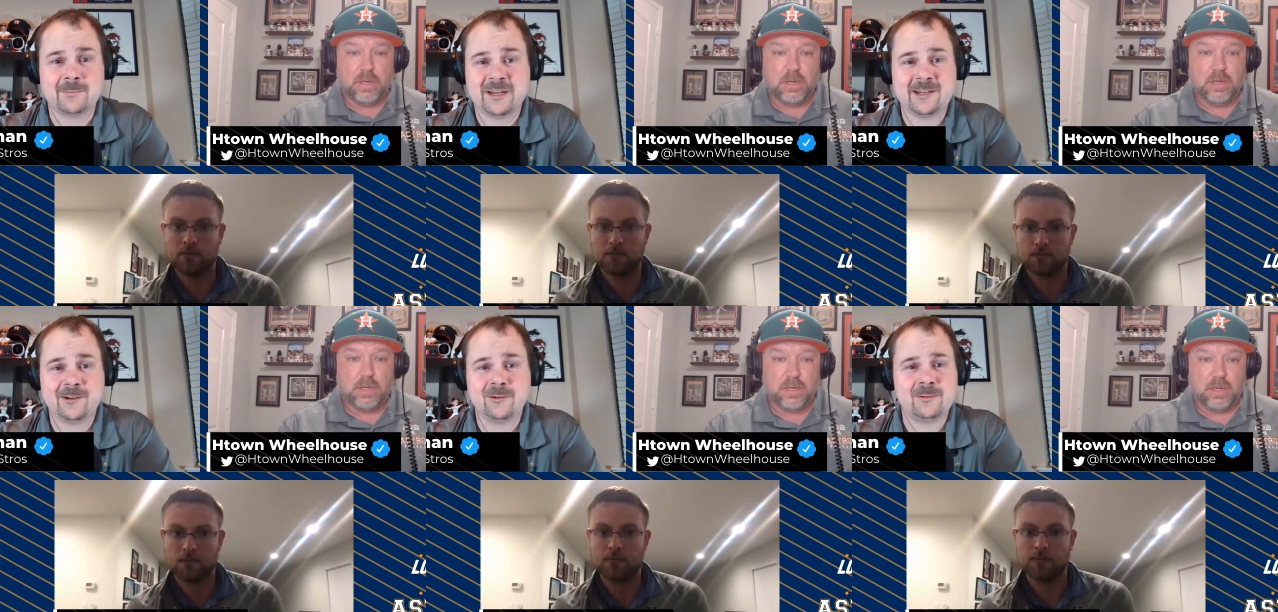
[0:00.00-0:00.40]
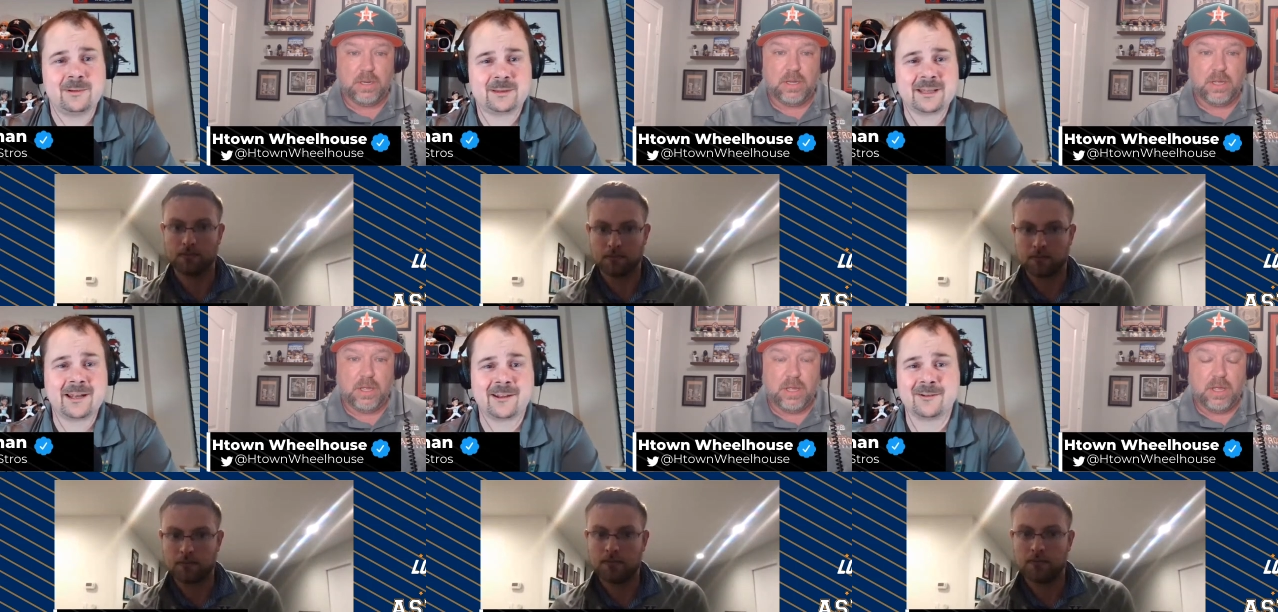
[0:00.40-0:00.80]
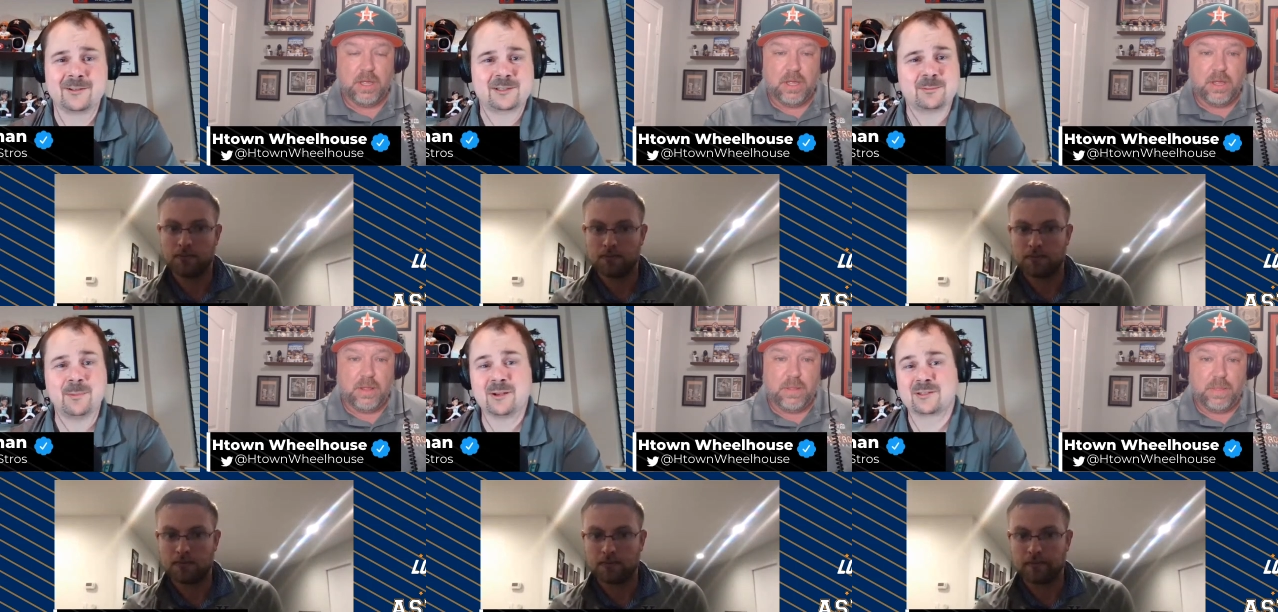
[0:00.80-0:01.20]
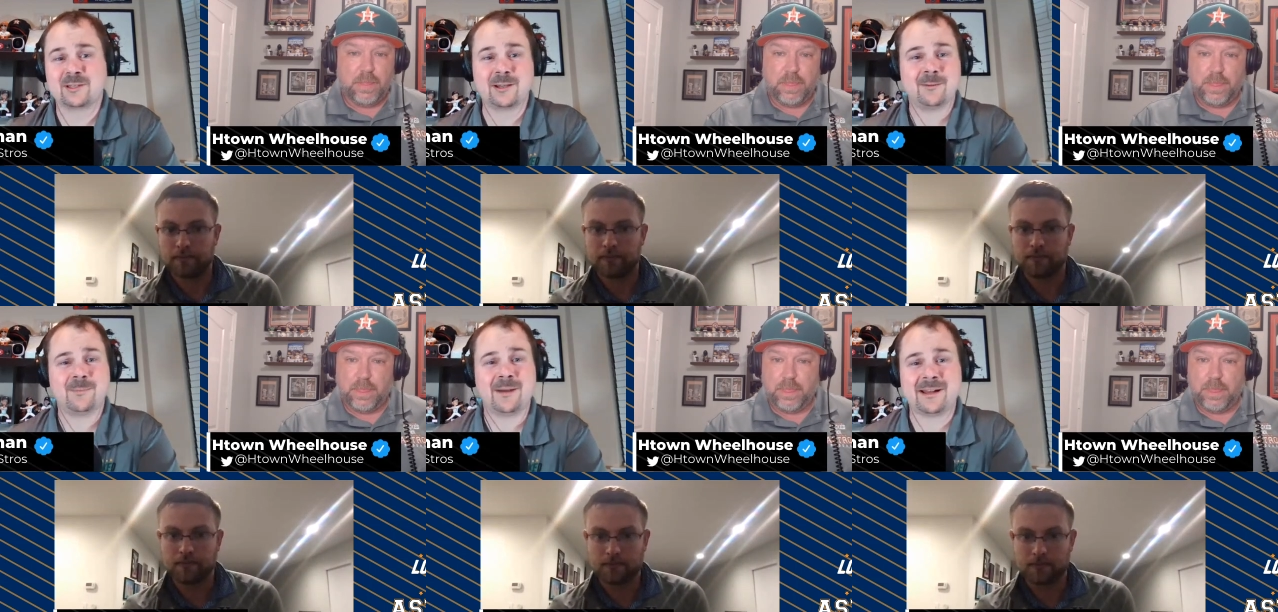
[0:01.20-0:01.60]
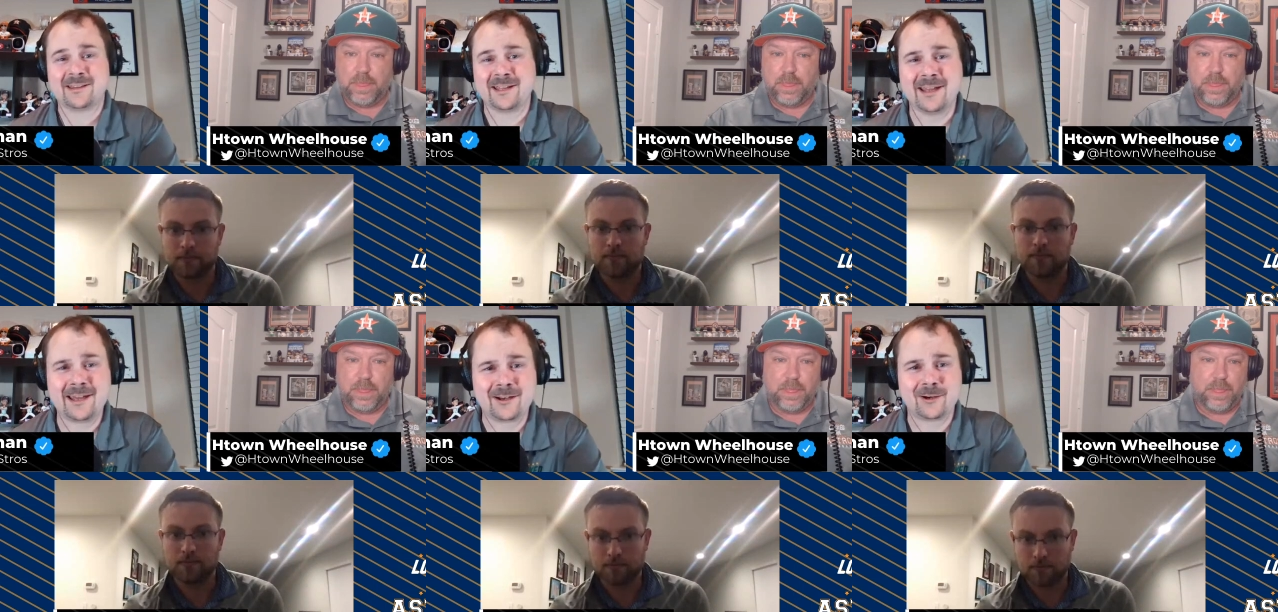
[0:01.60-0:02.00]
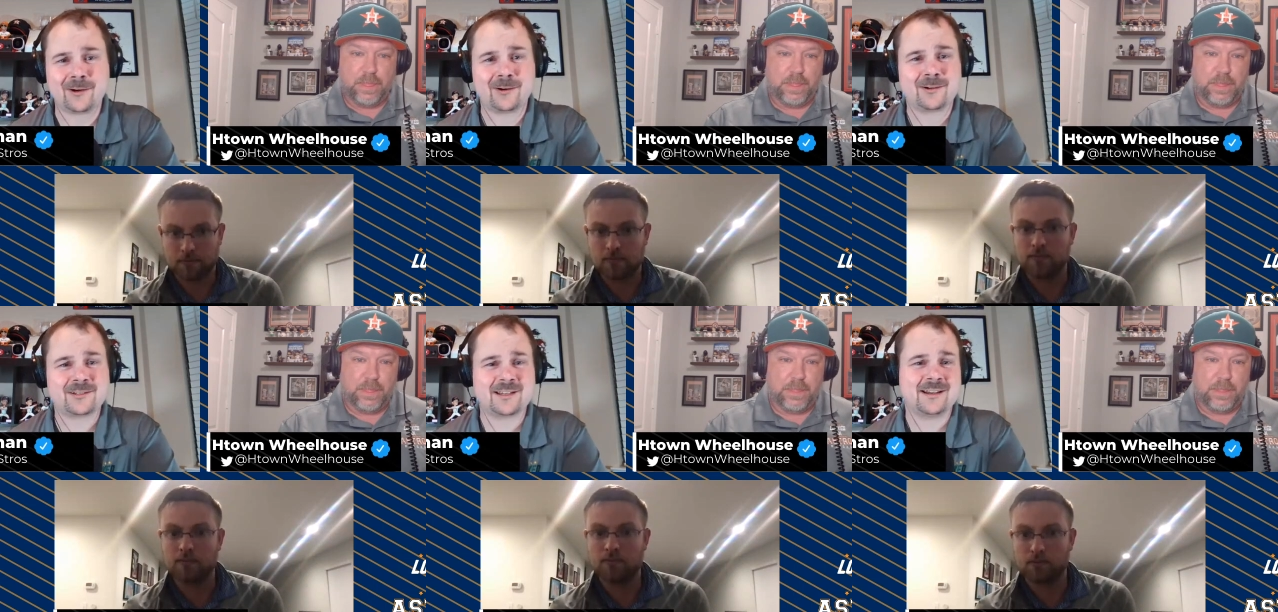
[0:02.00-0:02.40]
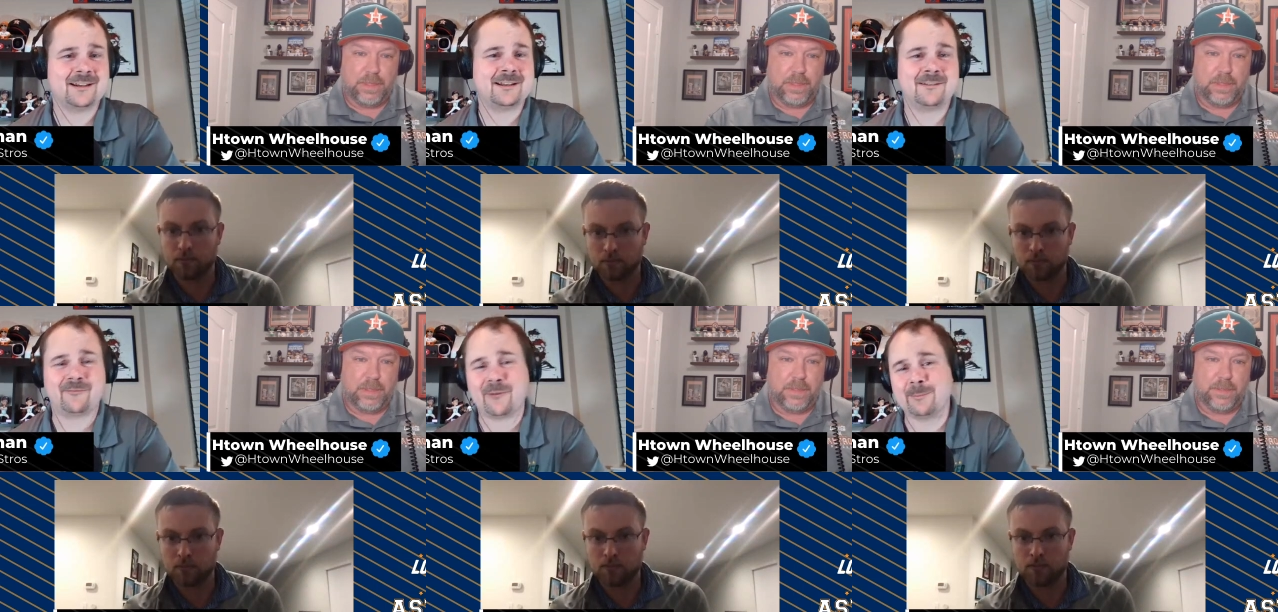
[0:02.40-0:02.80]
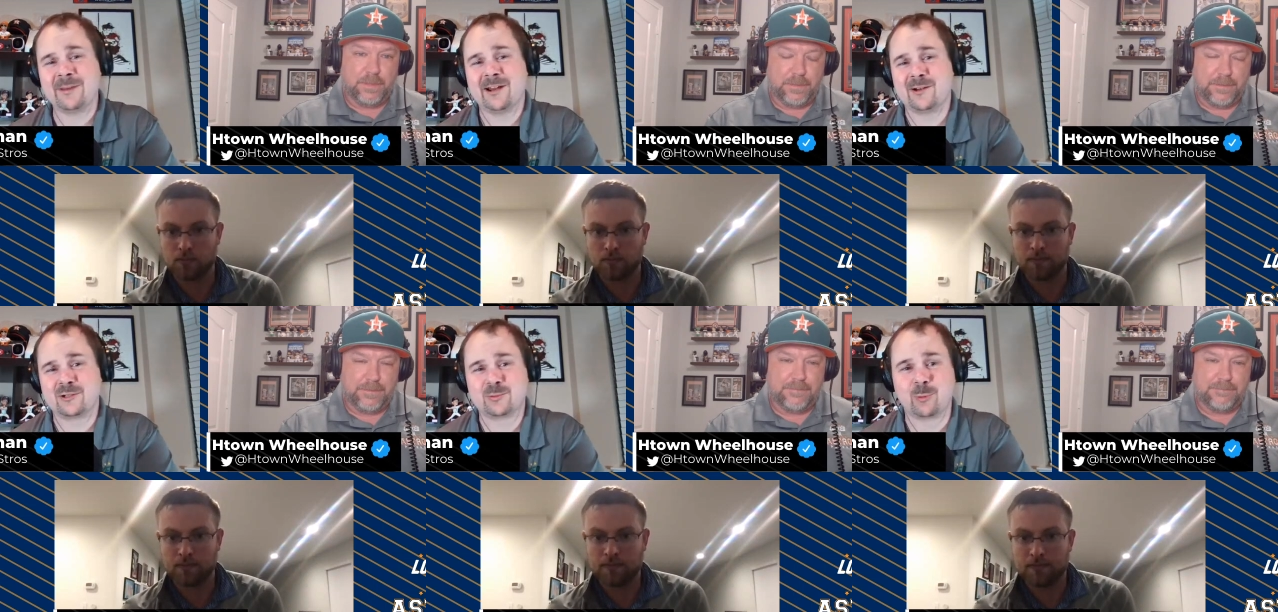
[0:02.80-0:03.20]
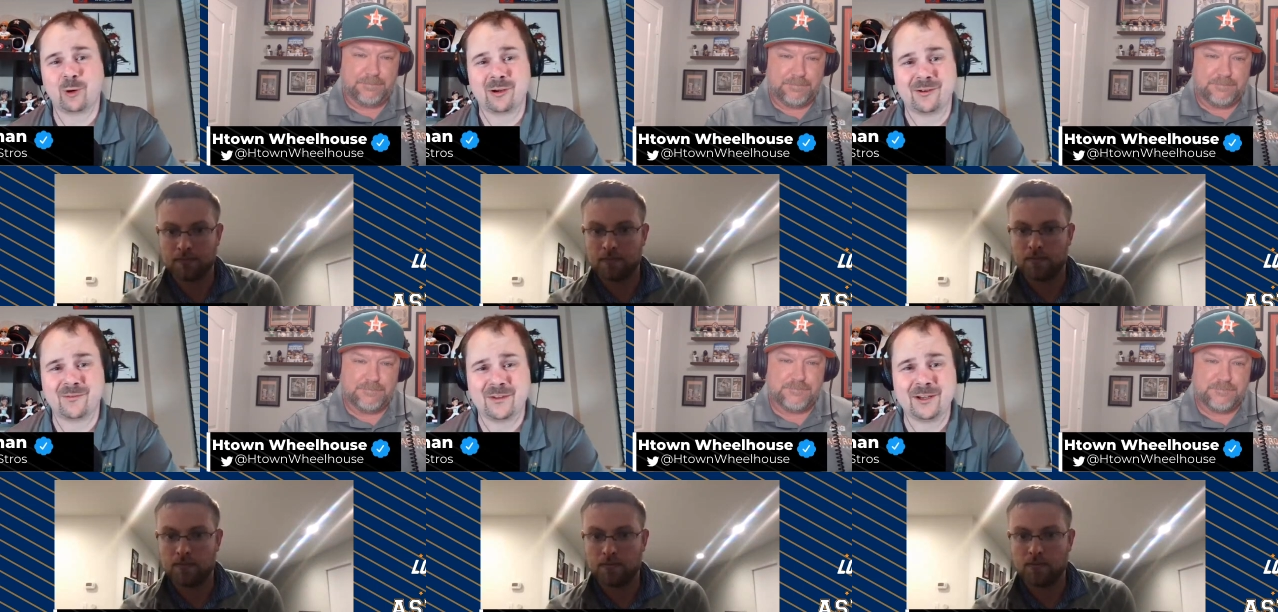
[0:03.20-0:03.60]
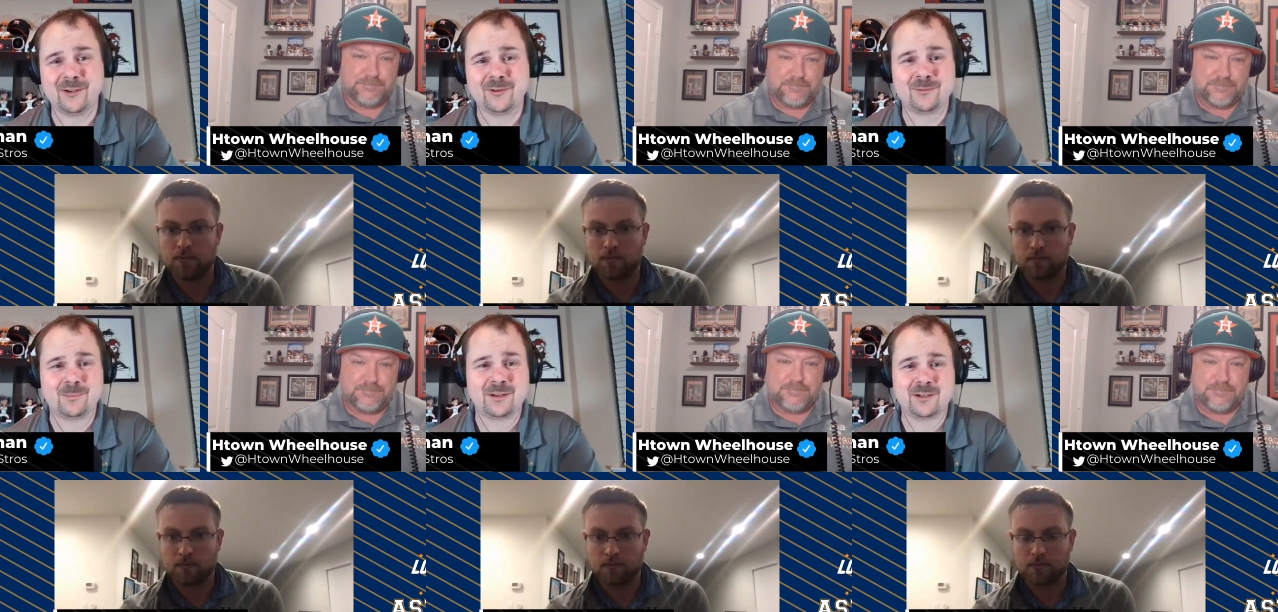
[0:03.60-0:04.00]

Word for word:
Speaker 1: I mean, you think it's mostly about the hitters and from hitters' point of view,